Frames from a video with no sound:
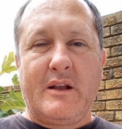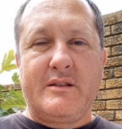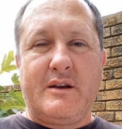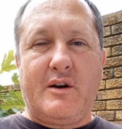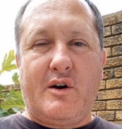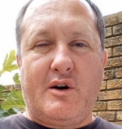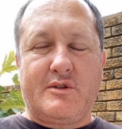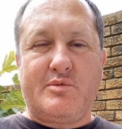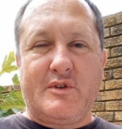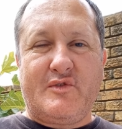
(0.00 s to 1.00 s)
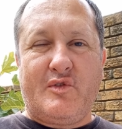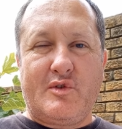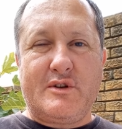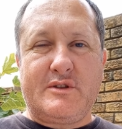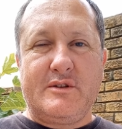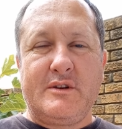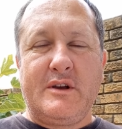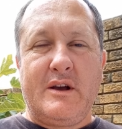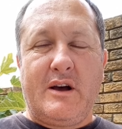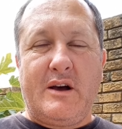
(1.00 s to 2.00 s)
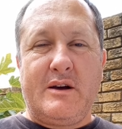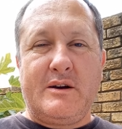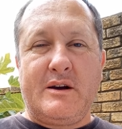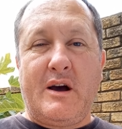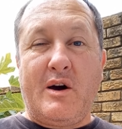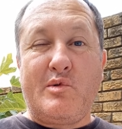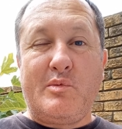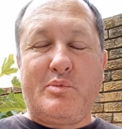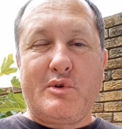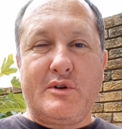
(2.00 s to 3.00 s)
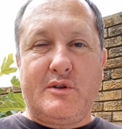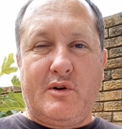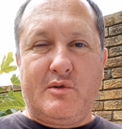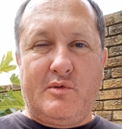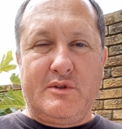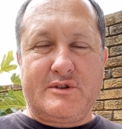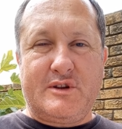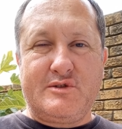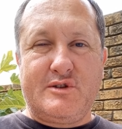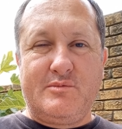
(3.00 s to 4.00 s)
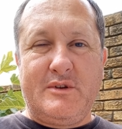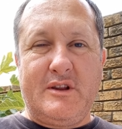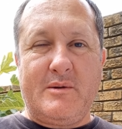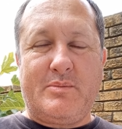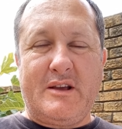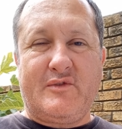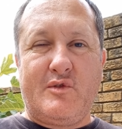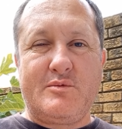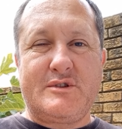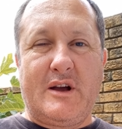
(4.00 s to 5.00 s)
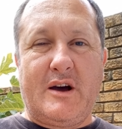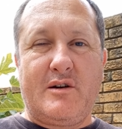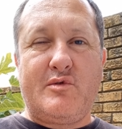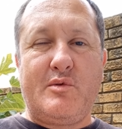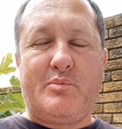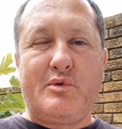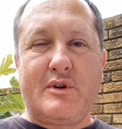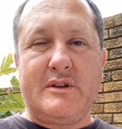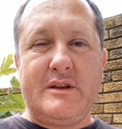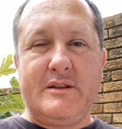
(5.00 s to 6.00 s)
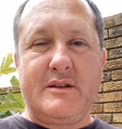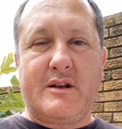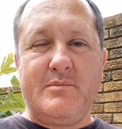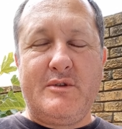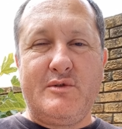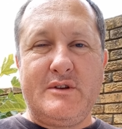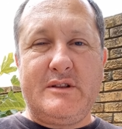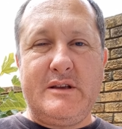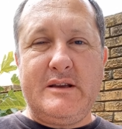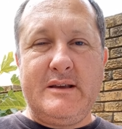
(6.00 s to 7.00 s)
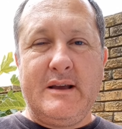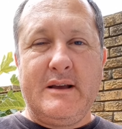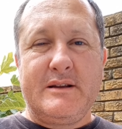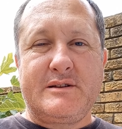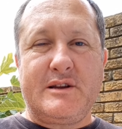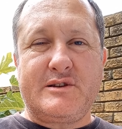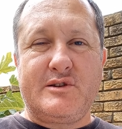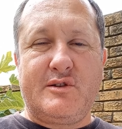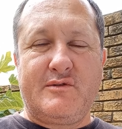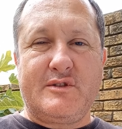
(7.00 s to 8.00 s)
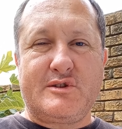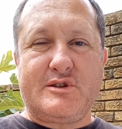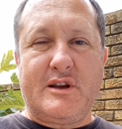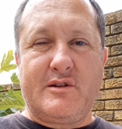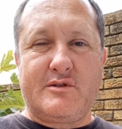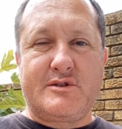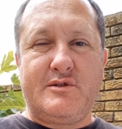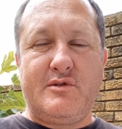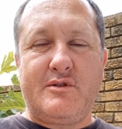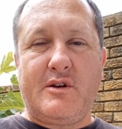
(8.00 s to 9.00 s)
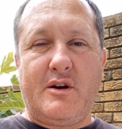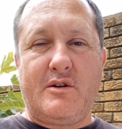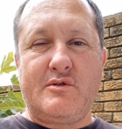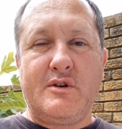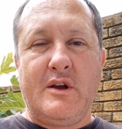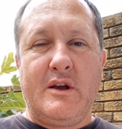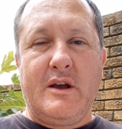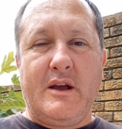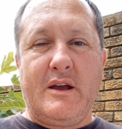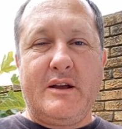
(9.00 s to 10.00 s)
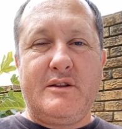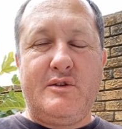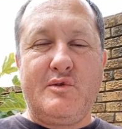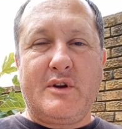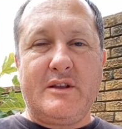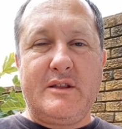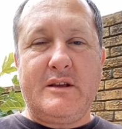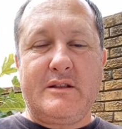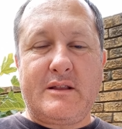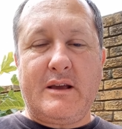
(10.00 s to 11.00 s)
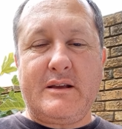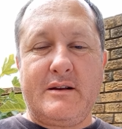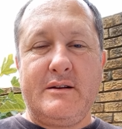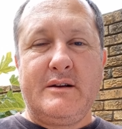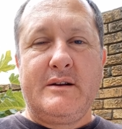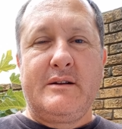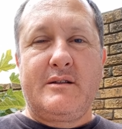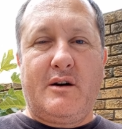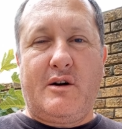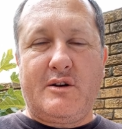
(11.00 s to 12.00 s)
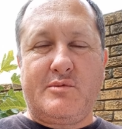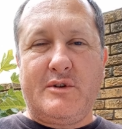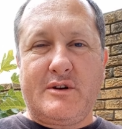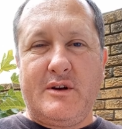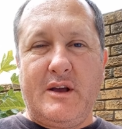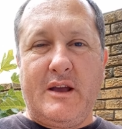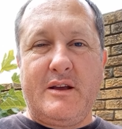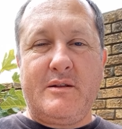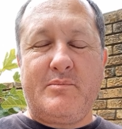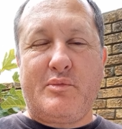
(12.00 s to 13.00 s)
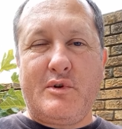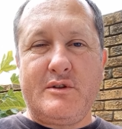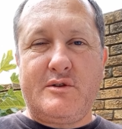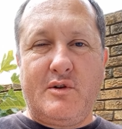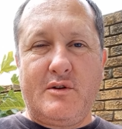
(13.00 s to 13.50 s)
the artwork for it. I will put it on all the social media platforms. I will put it in the community section of this channel. So you can go and you can then take the artwork and print your